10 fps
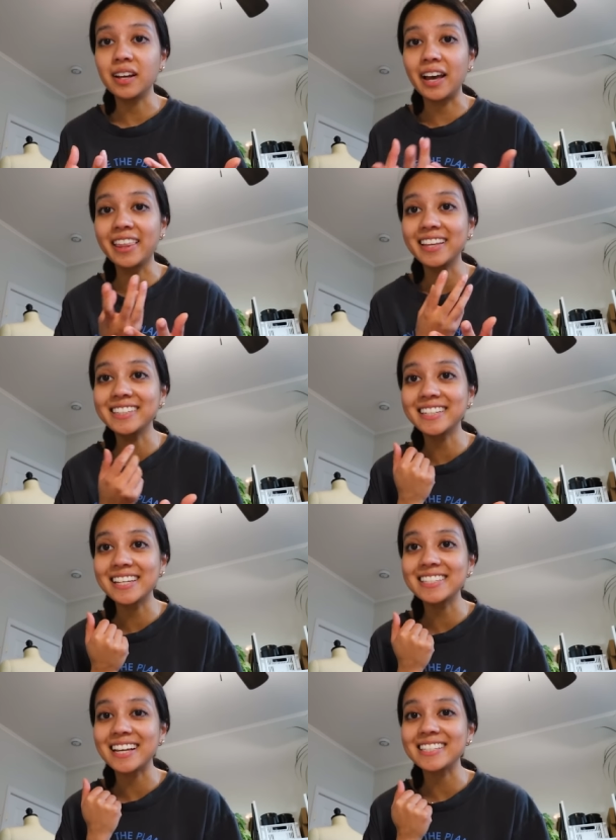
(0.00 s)
I think
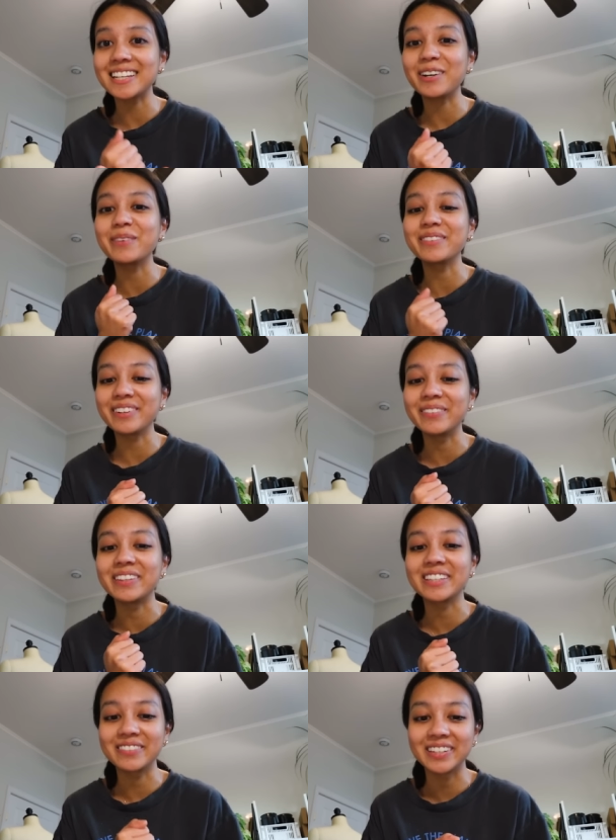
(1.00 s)
today's the last day I'll be
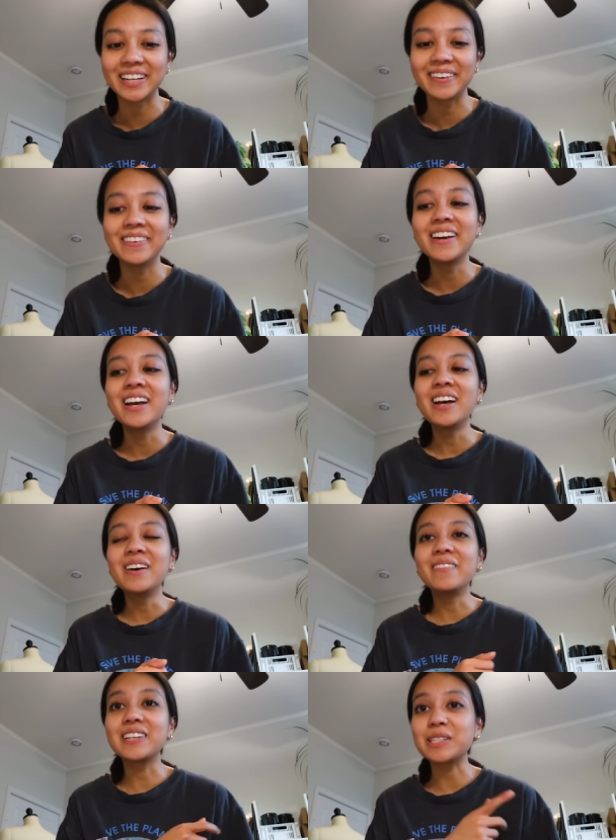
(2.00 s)
filming this video
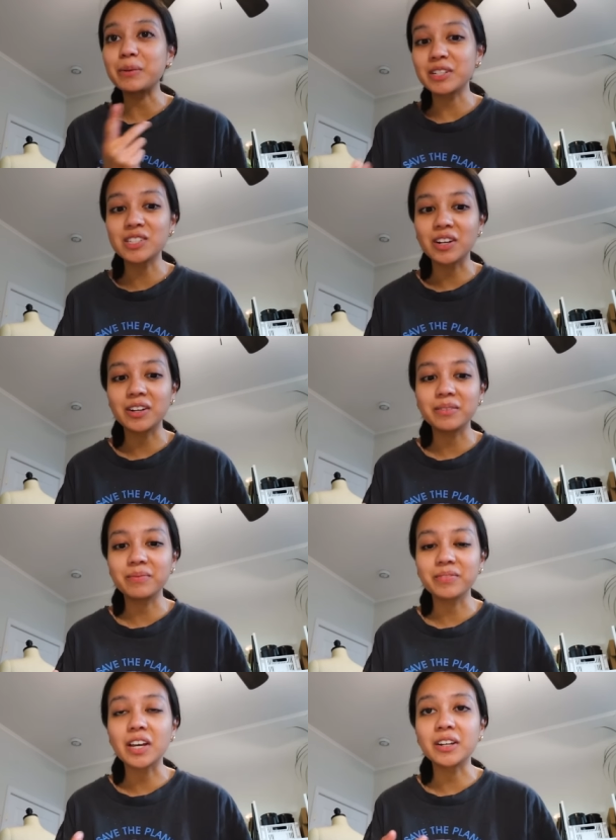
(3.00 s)
because I want to start
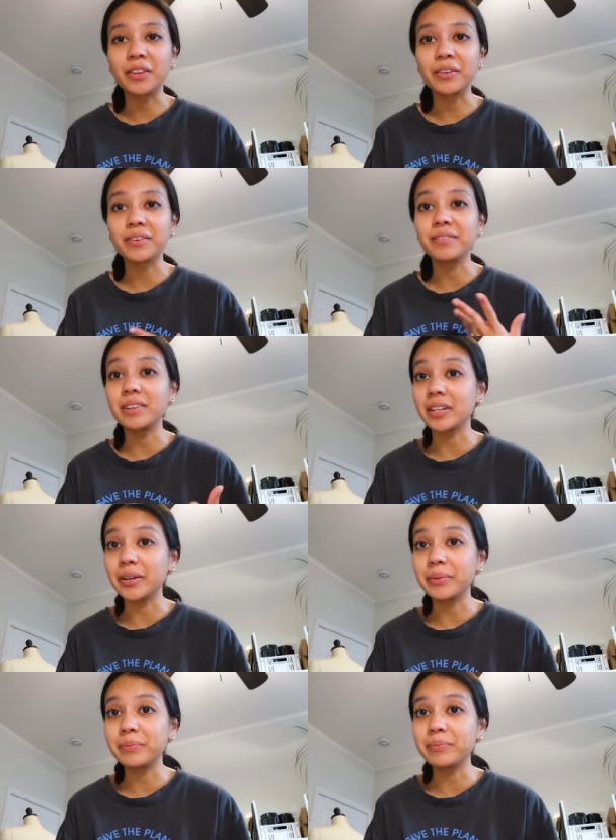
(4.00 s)
another video.